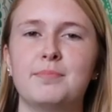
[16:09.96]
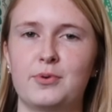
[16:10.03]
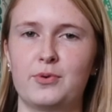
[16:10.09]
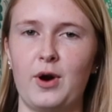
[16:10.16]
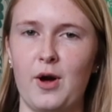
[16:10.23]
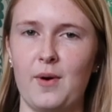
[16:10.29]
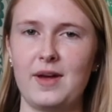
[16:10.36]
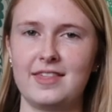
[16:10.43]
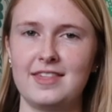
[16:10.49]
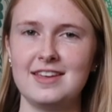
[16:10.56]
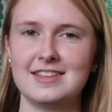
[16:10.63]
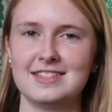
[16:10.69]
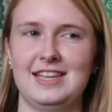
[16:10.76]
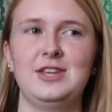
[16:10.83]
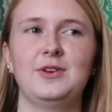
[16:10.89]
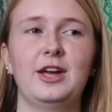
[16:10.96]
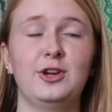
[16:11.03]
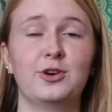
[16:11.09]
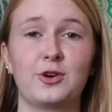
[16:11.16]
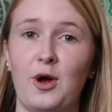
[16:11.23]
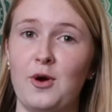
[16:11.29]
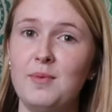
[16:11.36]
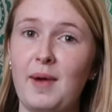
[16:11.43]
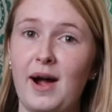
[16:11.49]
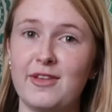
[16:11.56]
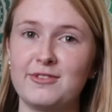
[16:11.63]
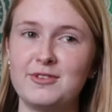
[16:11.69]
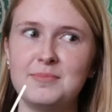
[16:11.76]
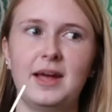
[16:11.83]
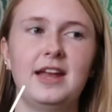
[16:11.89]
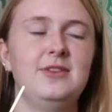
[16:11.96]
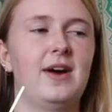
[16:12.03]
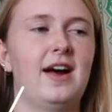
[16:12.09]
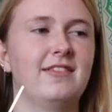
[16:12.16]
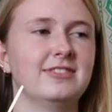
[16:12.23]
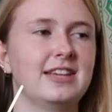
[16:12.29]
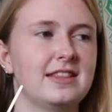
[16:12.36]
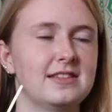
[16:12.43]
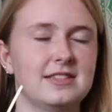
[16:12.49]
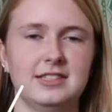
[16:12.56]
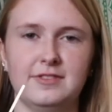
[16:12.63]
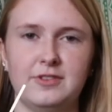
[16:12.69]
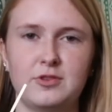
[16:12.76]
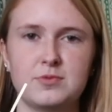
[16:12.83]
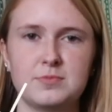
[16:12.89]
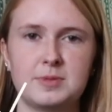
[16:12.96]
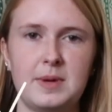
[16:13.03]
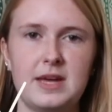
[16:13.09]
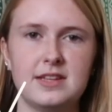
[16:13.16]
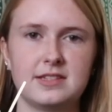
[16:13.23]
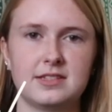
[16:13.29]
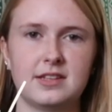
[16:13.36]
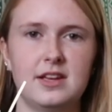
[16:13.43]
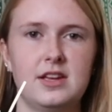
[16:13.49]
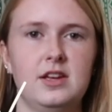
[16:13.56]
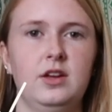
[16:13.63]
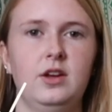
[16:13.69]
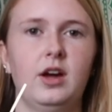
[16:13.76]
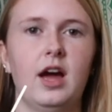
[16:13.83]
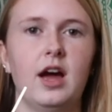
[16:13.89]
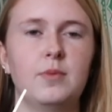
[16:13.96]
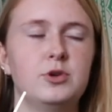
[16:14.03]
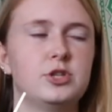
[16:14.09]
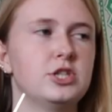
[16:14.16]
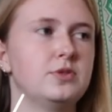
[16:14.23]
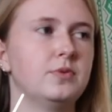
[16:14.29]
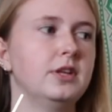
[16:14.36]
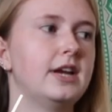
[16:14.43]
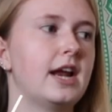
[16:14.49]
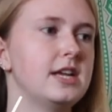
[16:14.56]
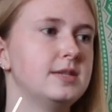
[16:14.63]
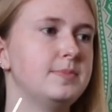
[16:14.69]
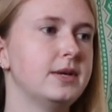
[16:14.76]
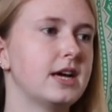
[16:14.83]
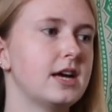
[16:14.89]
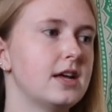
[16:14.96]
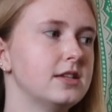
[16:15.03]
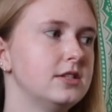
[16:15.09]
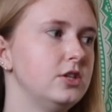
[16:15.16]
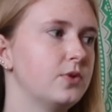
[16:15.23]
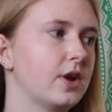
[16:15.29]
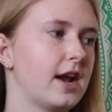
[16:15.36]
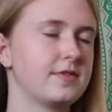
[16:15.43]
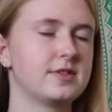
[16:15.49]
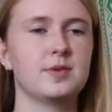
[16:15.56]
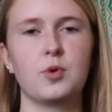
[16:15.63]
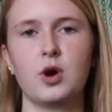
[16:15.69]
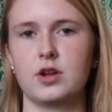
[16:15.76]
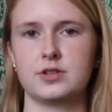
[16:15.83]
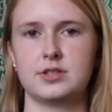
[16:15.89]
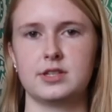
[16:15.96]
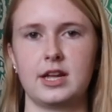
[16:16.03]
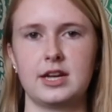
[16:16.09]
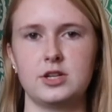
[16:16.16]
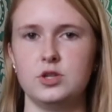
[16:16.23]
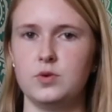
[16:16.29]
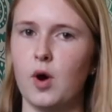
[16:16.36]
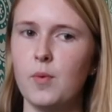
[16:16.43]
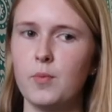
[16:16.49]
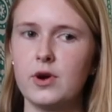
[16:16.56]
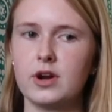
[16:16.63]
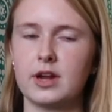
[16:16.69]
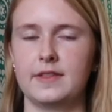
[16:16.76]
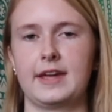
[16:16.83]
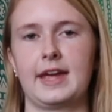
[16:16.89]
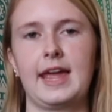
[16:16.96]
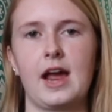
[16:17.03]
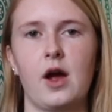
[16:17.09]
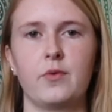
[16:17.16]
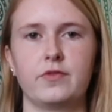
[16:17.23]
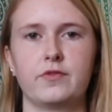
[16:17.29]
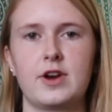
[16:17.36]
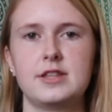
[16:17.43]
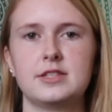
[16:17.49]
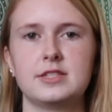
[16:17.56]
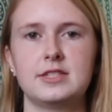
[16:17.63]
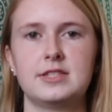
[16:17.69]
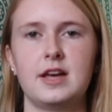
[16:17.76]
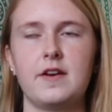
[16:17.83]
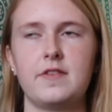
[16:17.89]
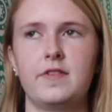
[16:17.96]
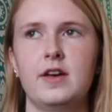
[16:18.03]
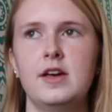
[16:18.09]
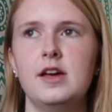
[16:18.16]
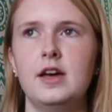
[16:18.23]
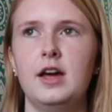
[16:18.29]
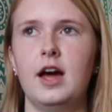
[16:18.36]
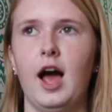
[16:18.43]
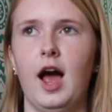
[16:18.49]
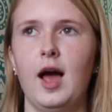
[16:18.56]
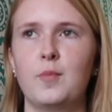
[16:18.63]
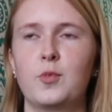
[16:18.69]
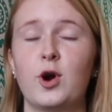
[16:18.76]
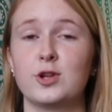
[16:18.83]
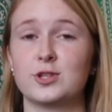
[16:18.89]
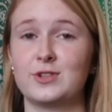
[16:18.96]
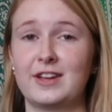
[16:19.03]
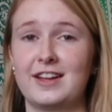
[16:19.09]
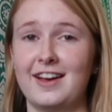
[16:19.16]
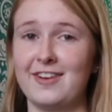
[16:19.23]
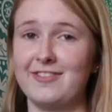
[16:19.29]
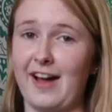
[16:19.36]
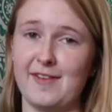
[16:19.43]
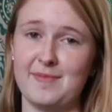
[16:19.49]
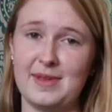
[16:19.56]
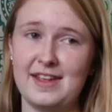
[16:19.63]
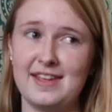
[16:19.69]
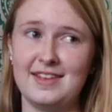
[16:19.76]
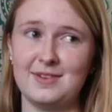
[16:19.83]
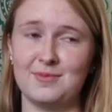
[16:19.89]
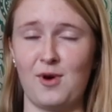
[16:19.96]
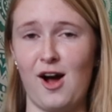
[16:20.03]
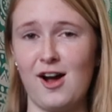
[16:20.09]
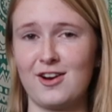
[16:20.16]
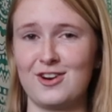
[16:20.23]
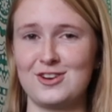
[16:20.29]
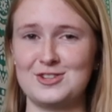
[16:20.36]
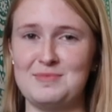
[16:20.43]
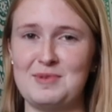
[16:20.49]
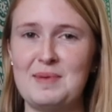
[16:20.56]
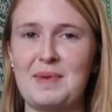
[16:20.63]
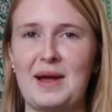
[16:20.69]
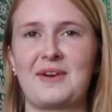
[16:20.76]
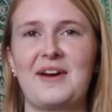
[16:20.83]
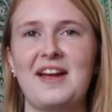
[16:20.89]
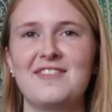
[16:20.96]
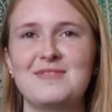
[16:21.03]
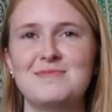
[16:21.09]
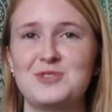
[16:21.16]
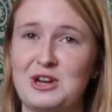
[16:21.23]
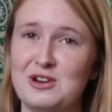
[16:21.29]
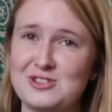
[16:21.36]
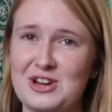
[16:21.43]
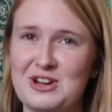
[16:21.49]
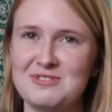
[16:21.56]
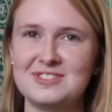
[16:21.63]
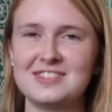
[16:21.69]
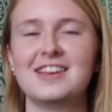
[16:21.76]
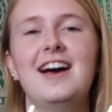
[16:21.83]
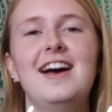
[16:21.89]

pro, I think, is that you get your own bathroom and you have like this living room space, which is really nice because you can have somewhere else to like do homework and like hang out with friends and stuff. We're also like a 5-minute walk or a 2-minute bike ride from Trader Joe's.